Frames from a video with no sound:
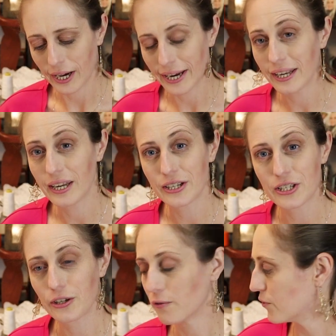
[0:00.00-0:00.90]
I need
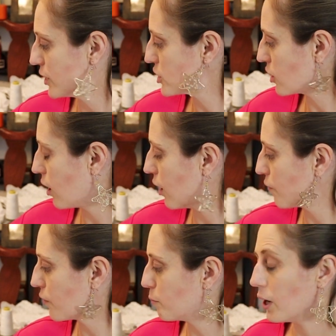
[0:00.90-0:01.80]
to finish
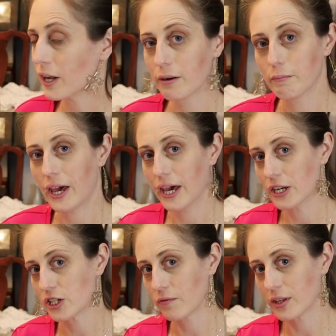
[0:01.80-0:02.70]
off the bottom
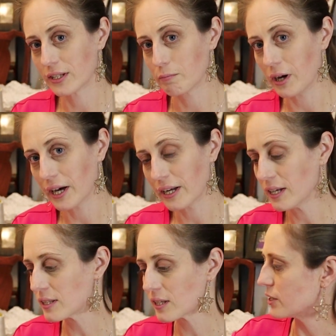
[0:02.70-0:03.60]
edge of this
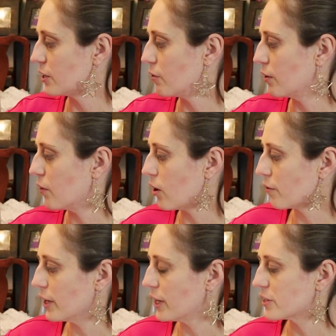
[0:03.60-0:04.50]
bodice. So I've
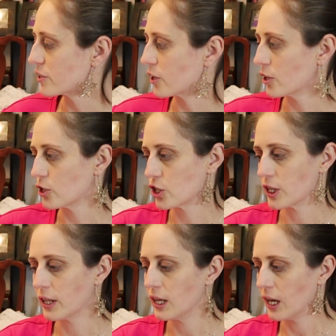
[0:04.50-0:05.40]
already
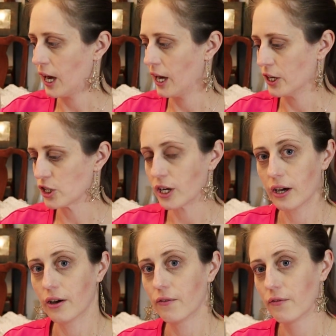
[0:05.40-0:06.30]
serged the edge
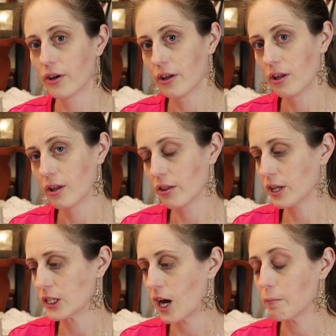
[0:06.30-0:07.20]
of
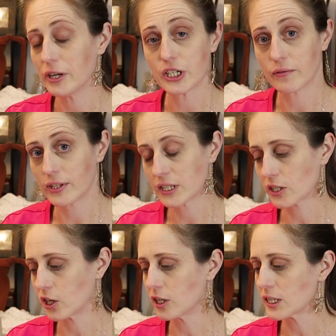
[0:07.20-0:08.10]
the top edge of the
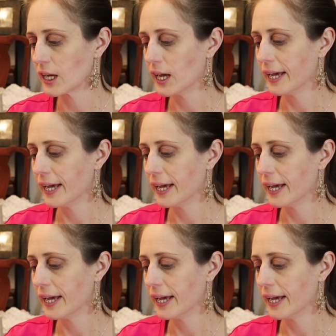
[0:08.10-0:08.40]
skirt,